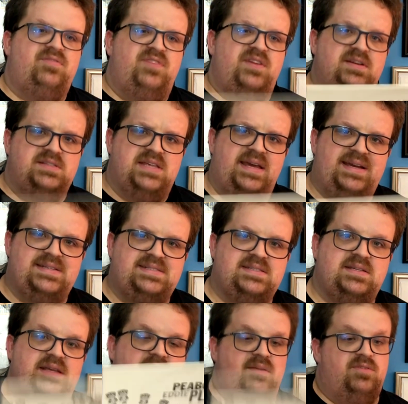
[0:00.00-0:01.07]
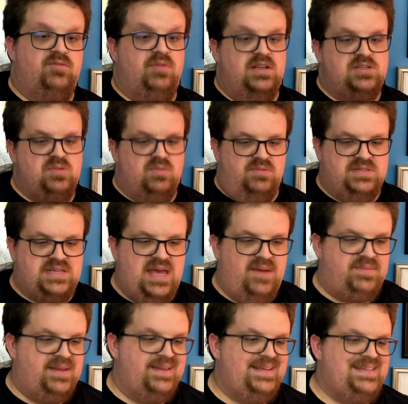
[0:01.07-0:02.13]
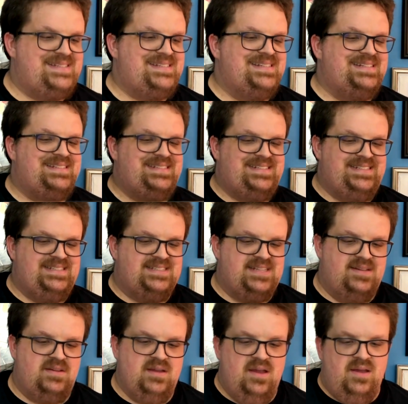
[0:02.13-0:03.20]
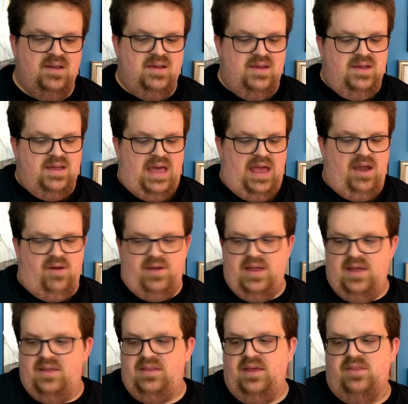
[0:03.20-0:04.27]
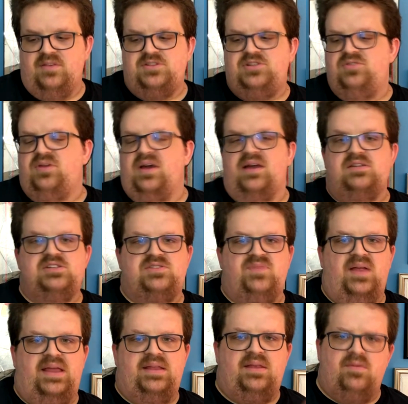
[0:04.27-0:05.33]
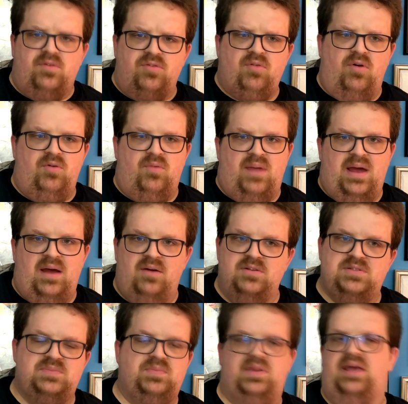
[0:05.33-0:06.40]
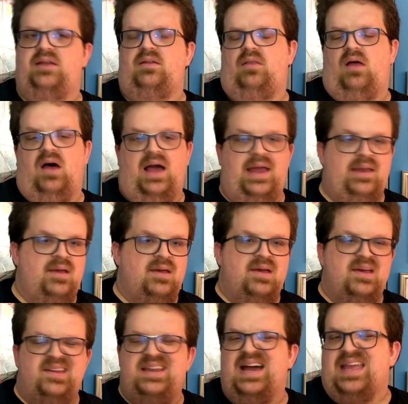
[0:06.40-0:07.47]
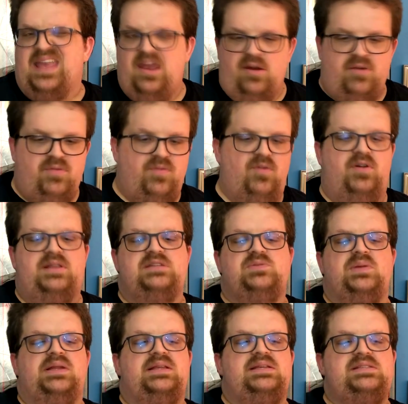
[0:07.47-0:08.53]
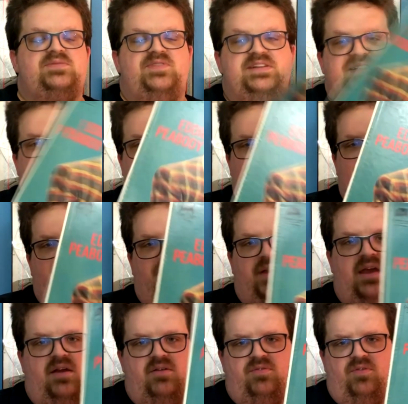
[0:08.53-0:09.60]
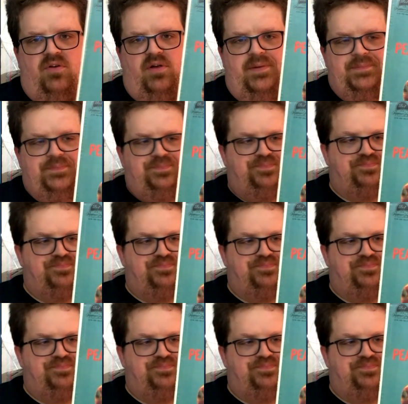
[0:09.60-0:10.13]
It feels like it's this one was kept at least in a decent area. The other two kind of just felt like they were thrown around, played a lot, not cared for. This one at least feels a little cared for.